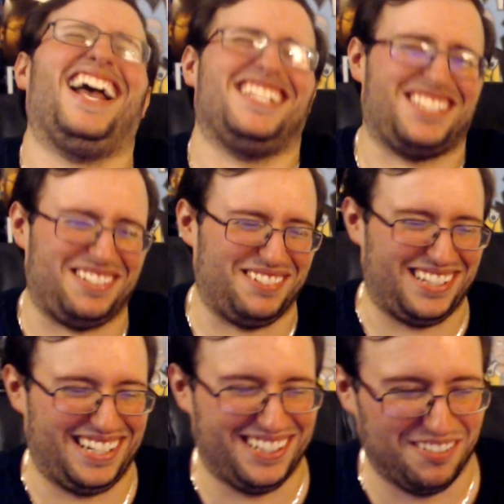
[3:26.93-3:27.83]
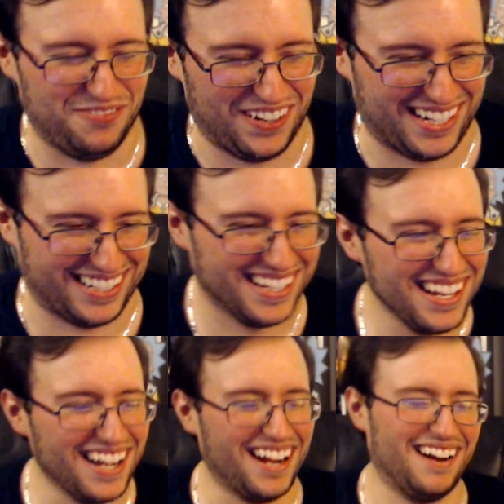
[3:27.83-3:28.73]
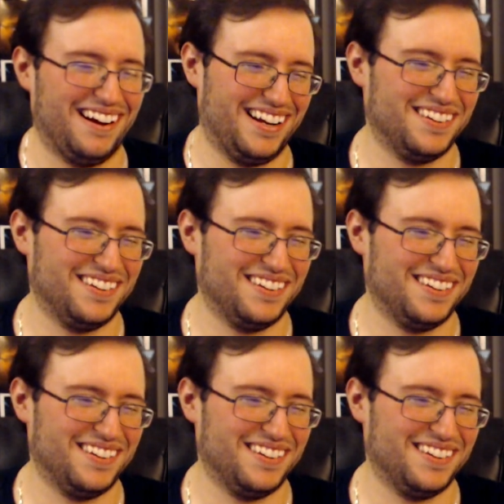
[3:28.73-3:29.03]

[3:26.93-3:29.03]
in the fucking. All right.